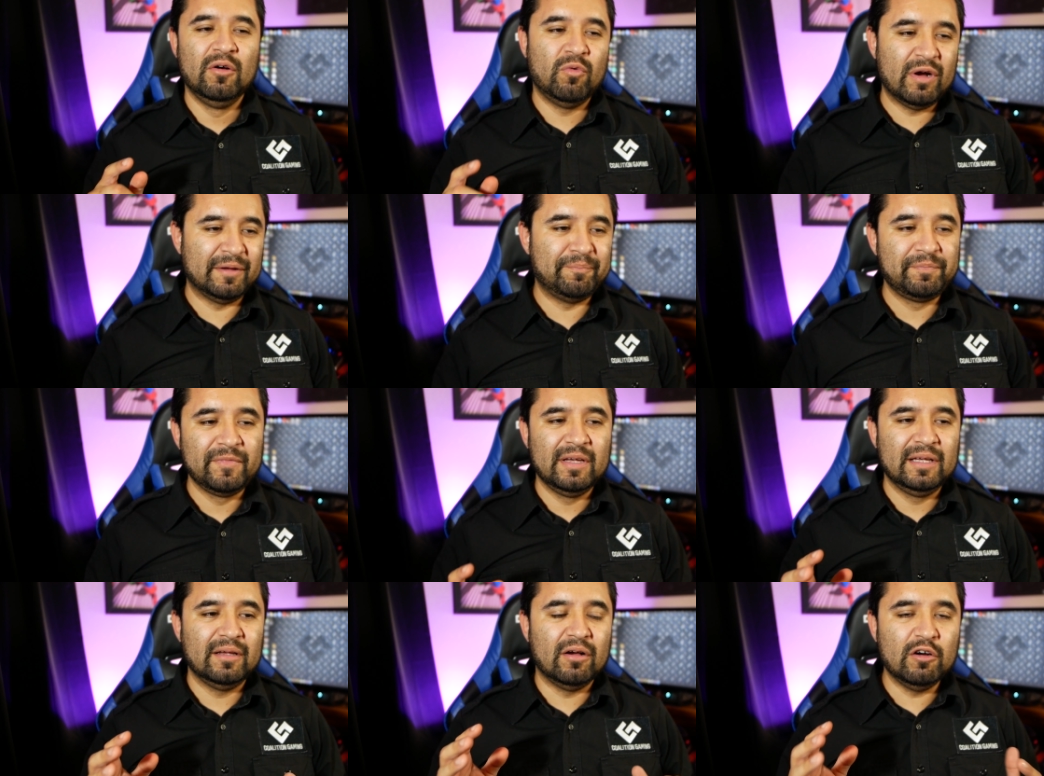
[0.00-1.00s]
Well,
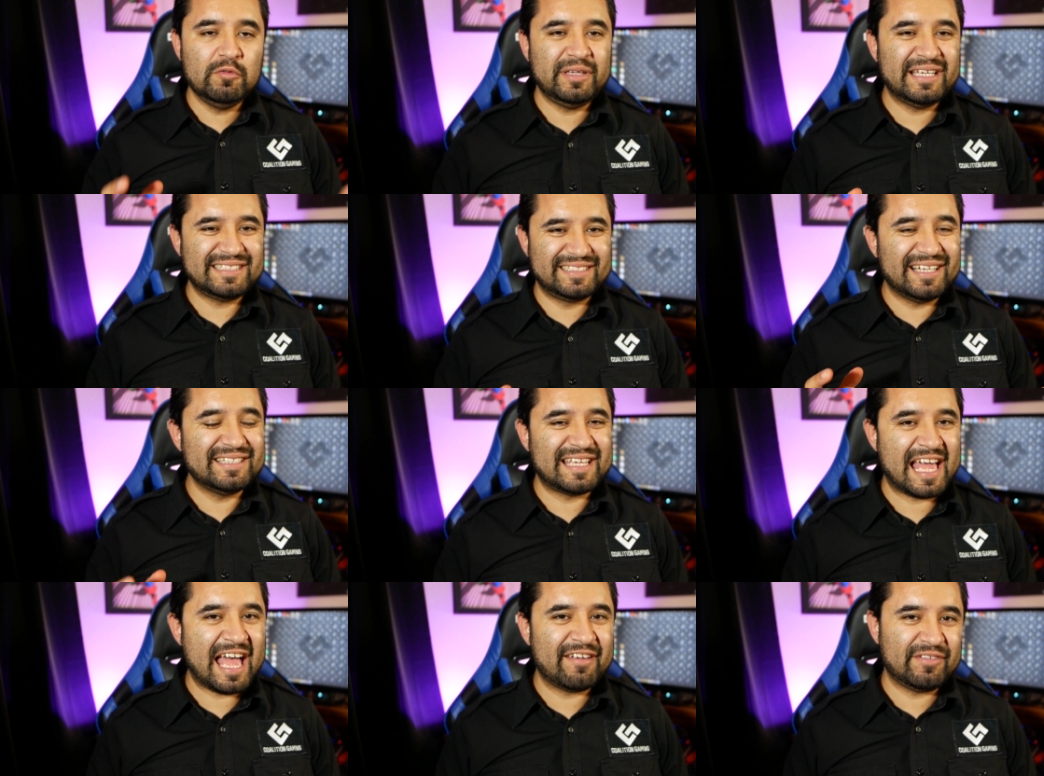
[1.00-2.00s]
OBS does
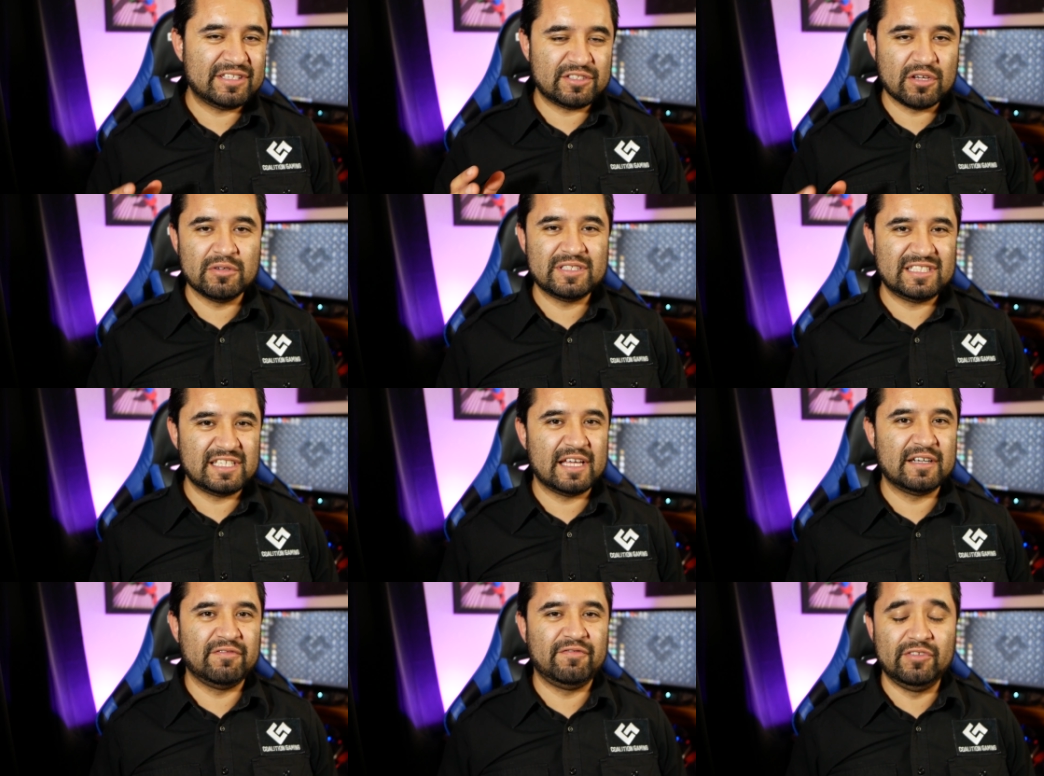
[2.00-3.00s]
have its own
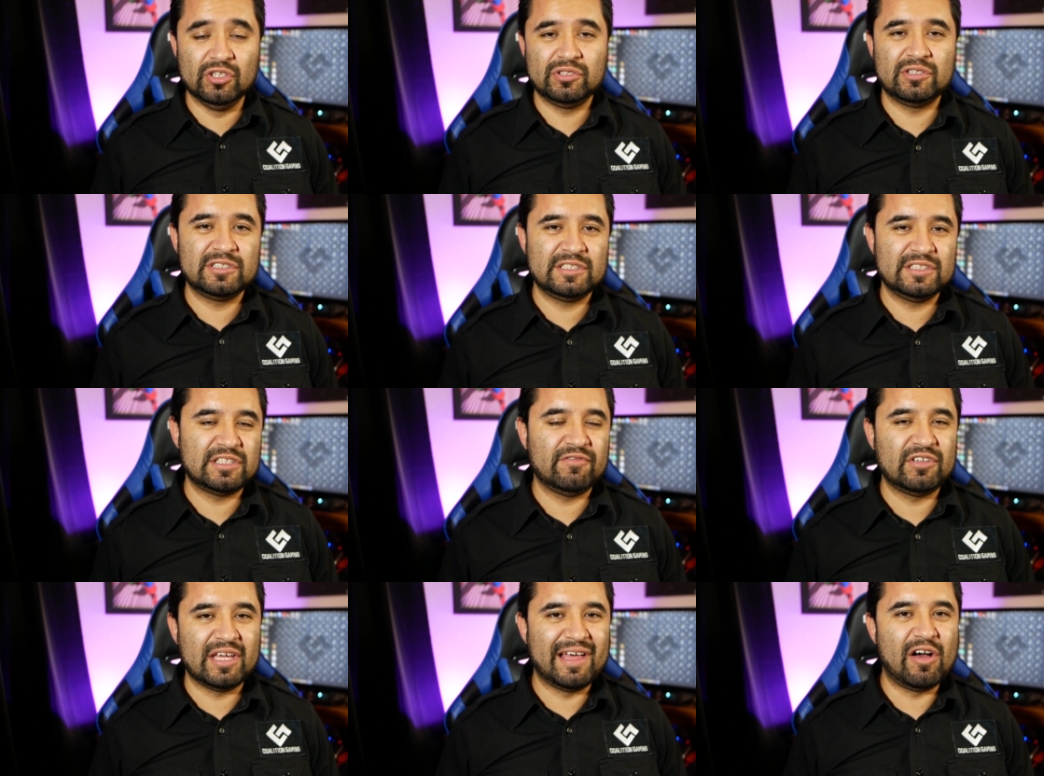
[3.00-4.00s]
set of filters and stuff
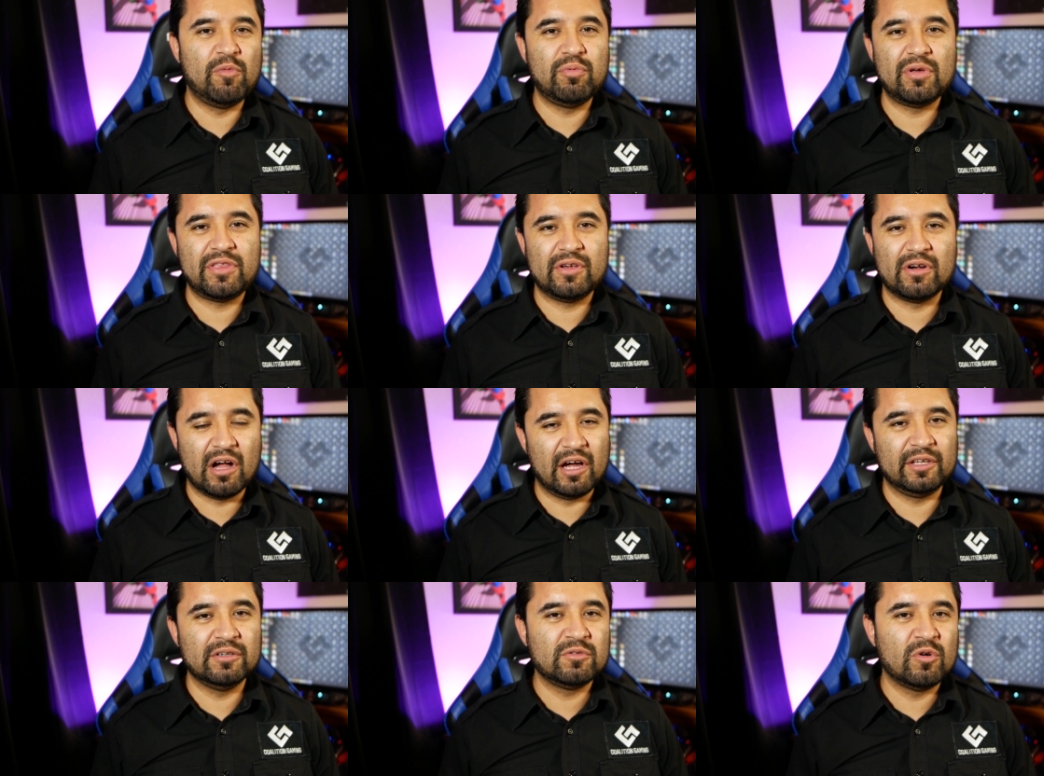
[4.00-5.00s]
to help with your
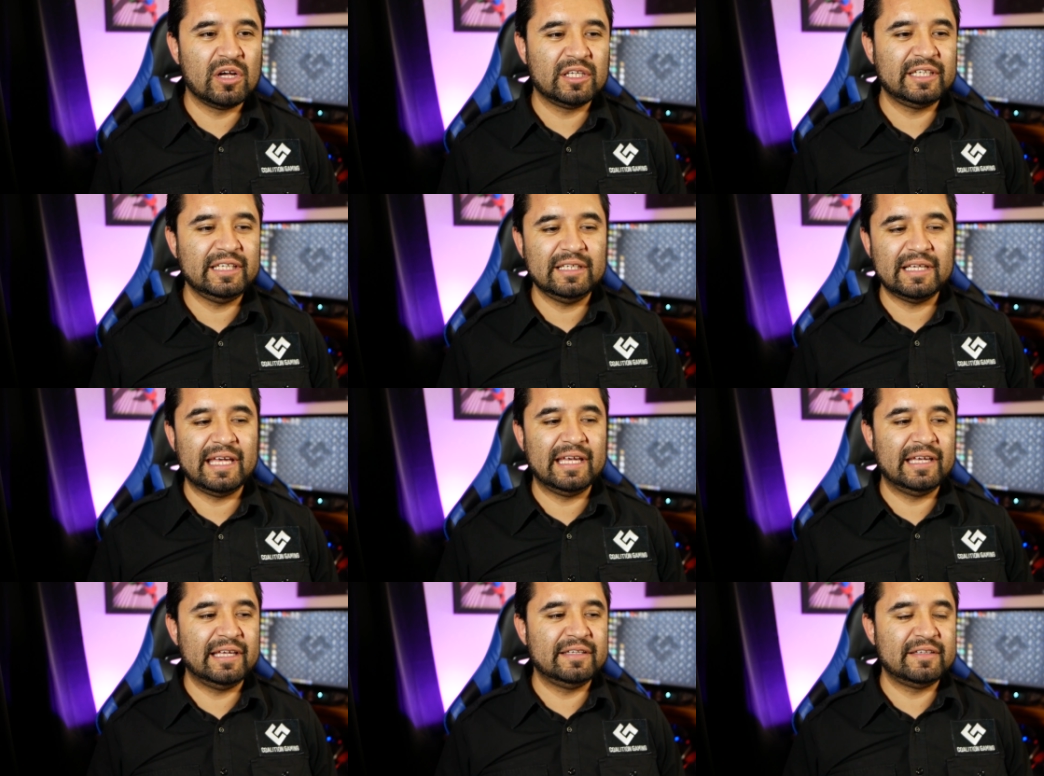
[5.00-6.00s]
audio quality,
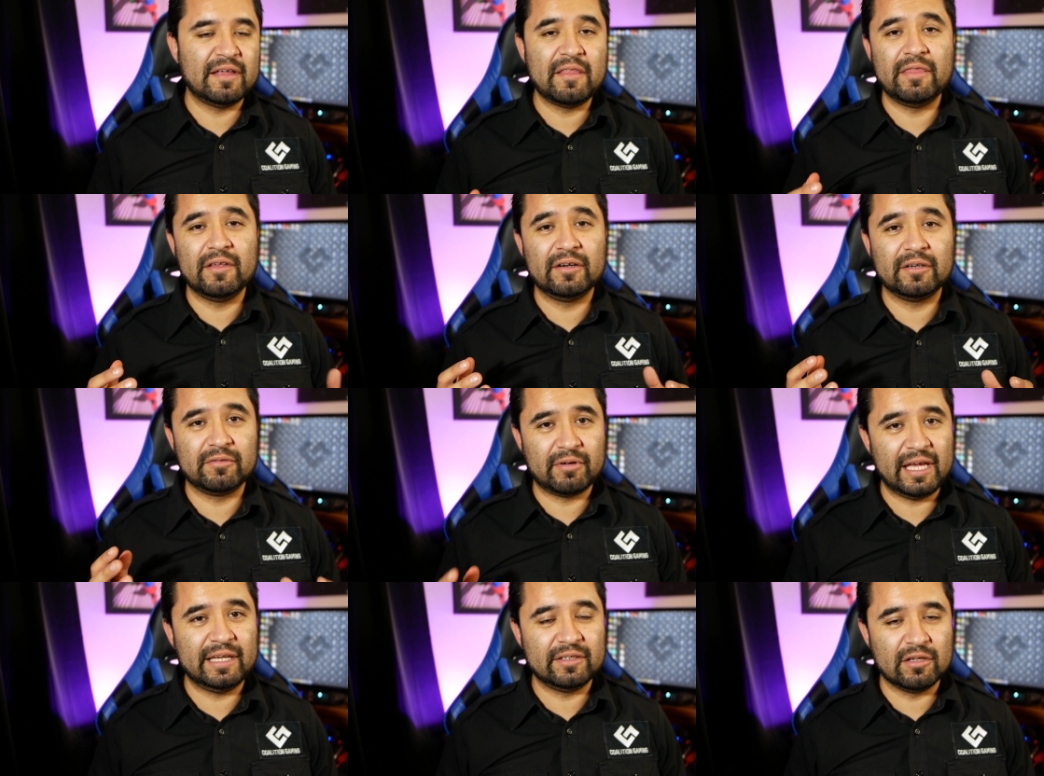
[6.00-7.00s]
and they're
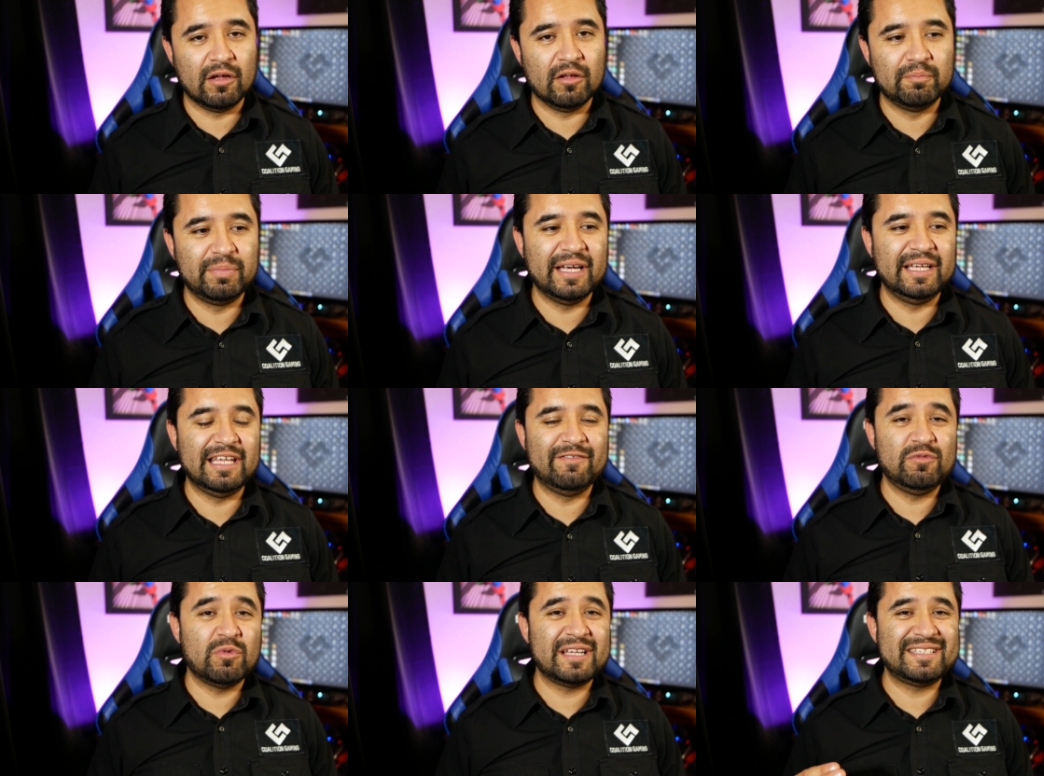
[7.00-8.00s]
great and all, but
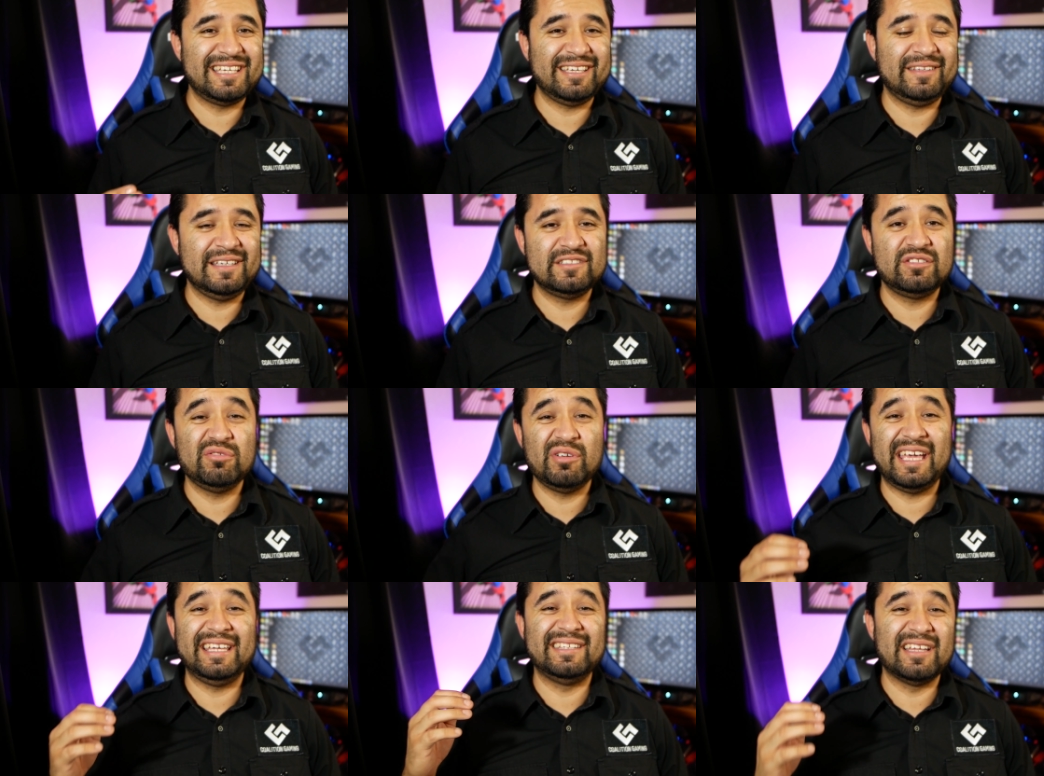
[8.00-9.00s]
if you want to take things to
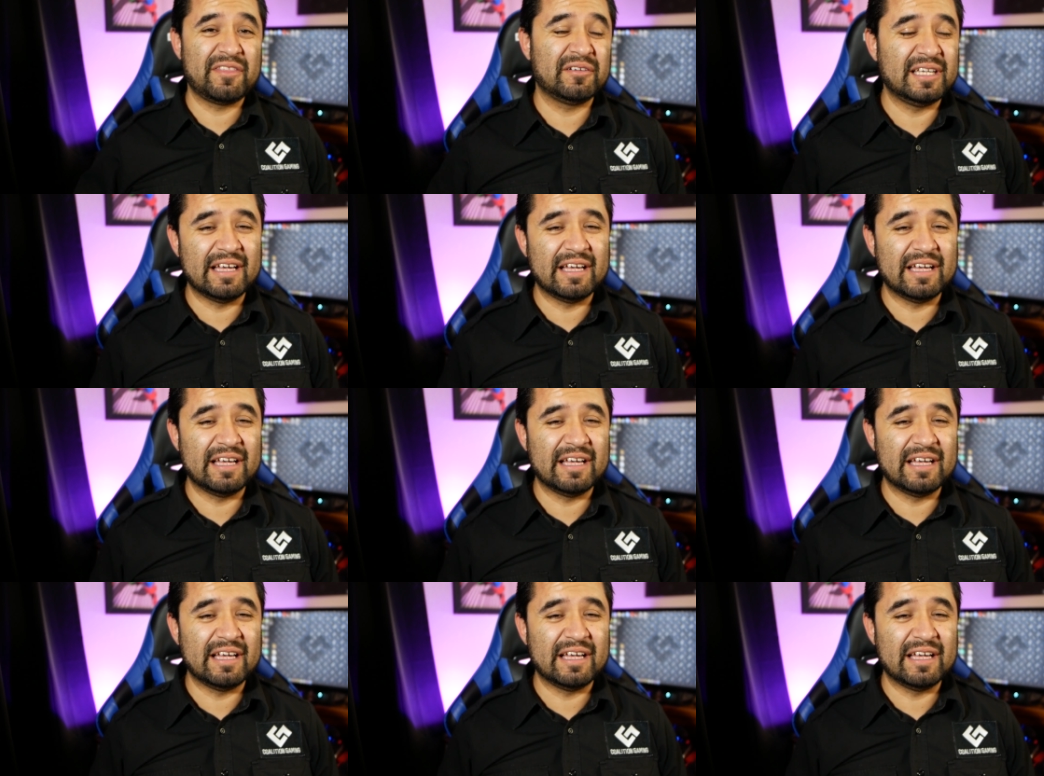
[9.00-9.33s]
another